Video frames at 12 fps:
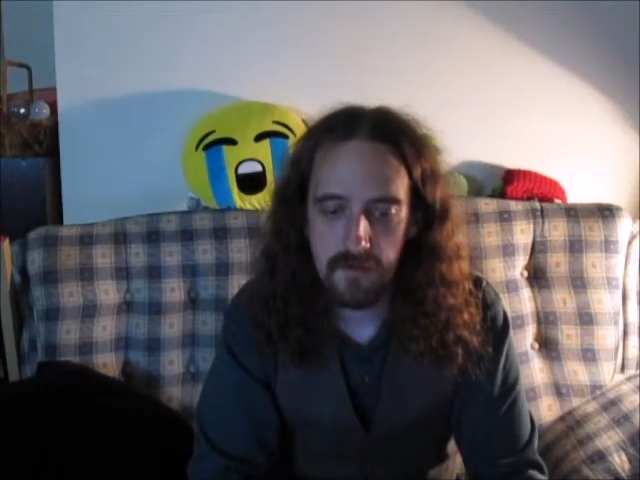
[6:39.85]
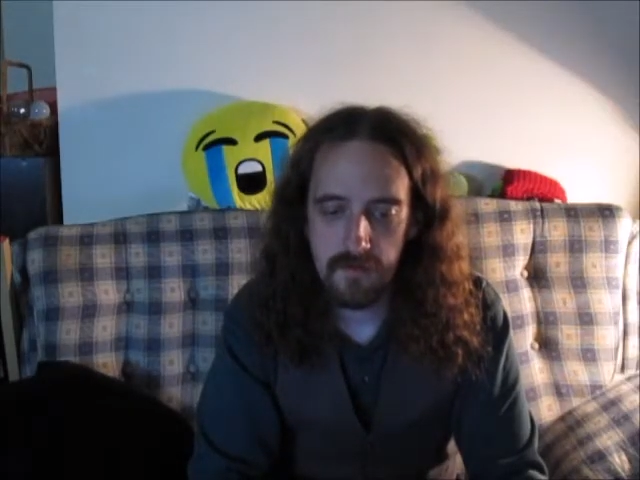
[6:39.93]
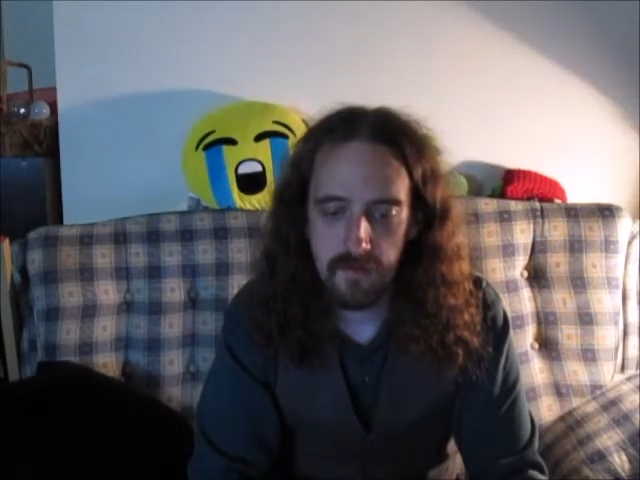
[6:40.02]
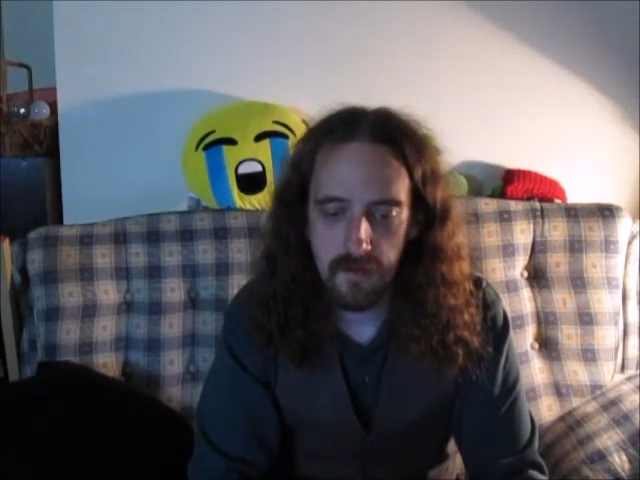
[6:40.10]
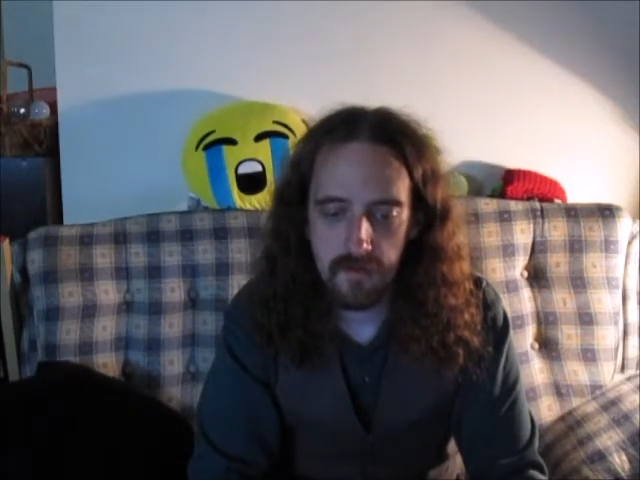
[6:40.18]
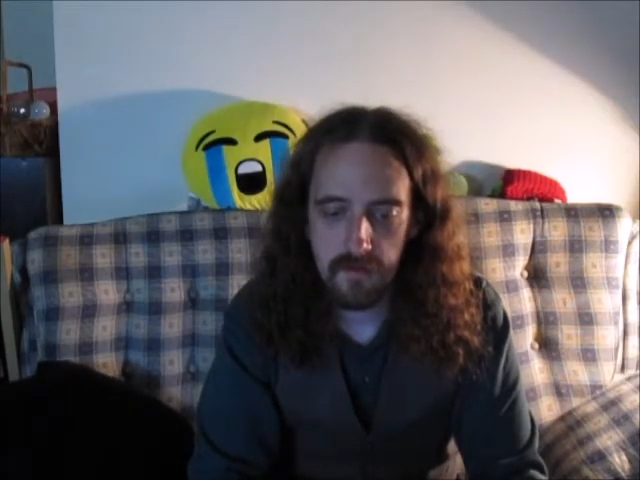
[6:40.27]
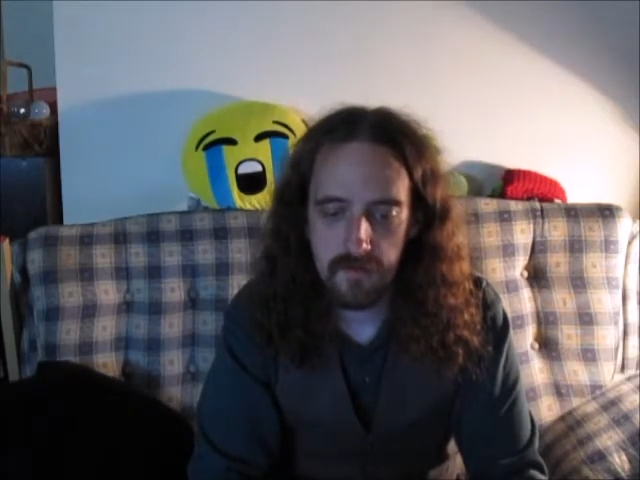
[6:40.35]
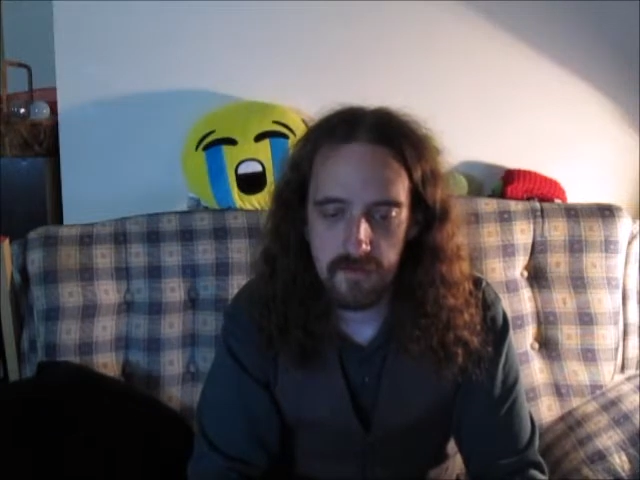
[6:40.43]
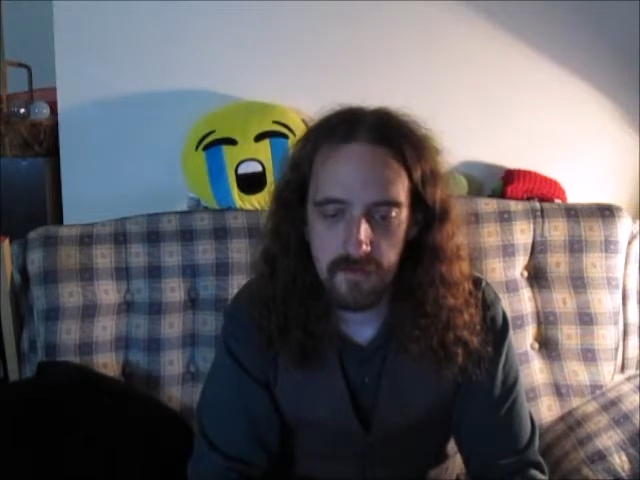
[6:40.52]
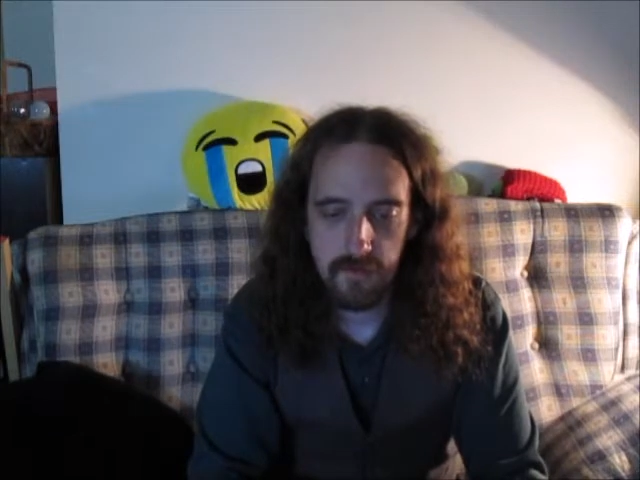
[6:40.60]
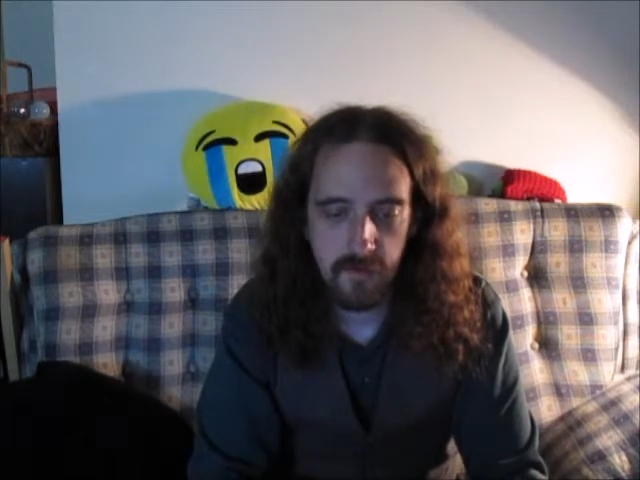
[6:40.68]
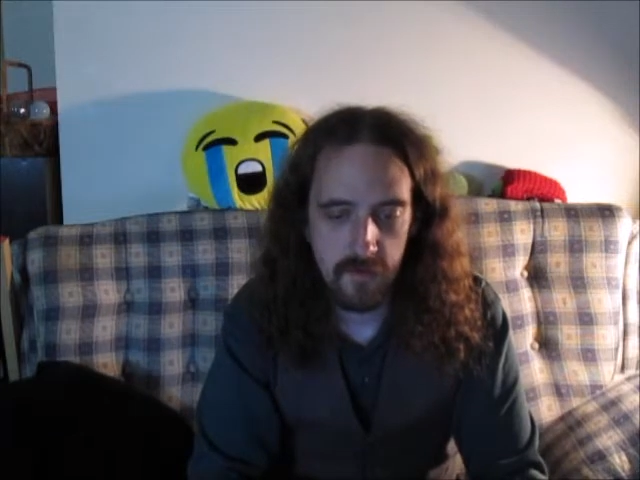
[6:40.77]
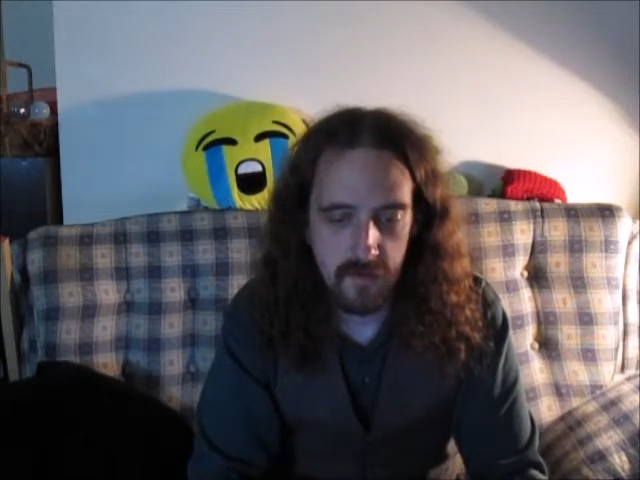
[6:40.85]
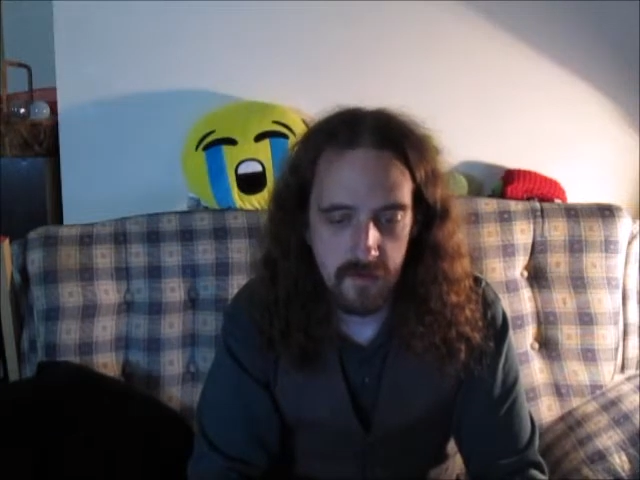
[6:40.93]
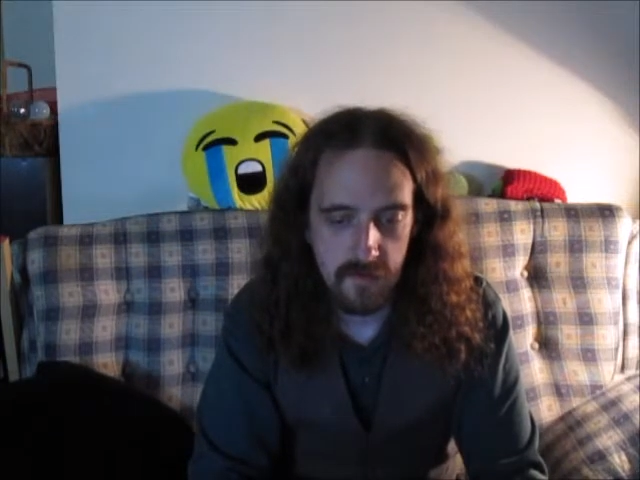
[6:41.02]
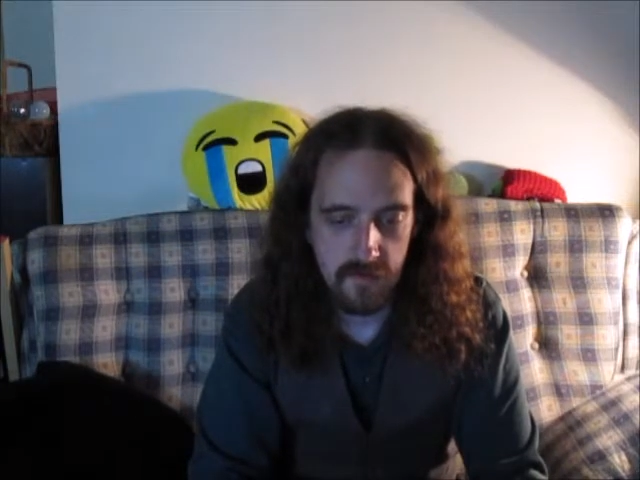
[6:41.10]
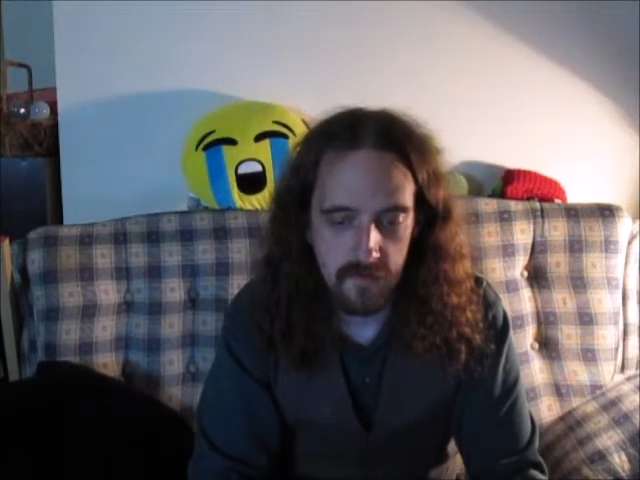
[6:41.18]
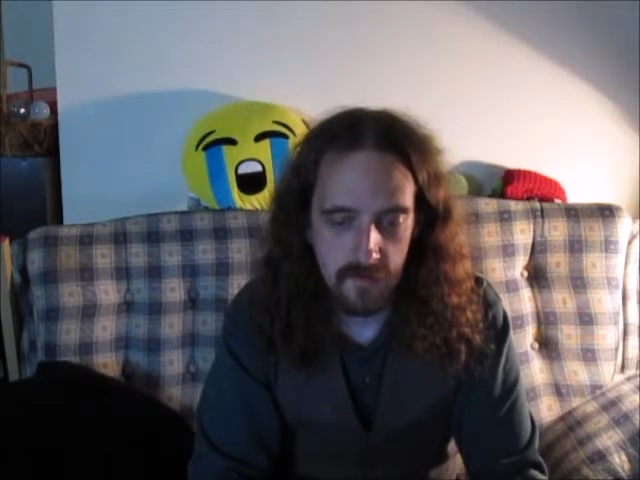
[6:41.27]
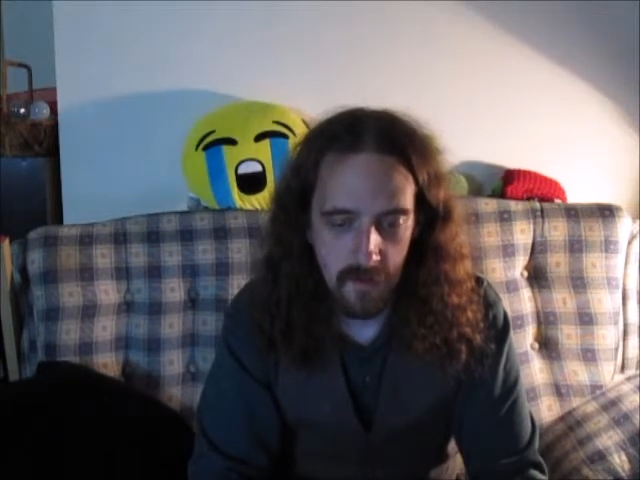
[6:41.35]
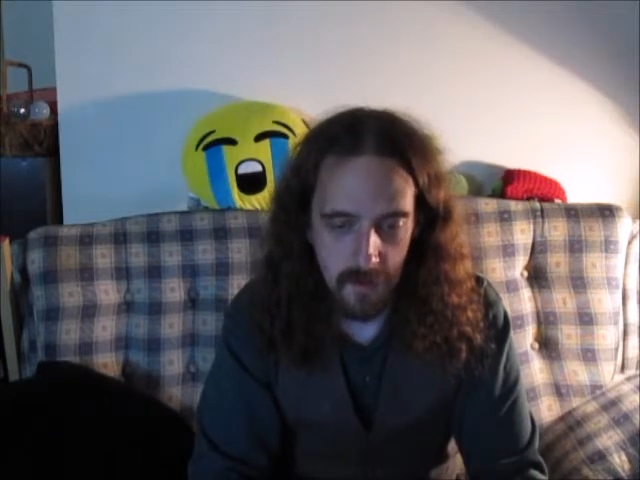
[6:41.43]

chocolate chip cookies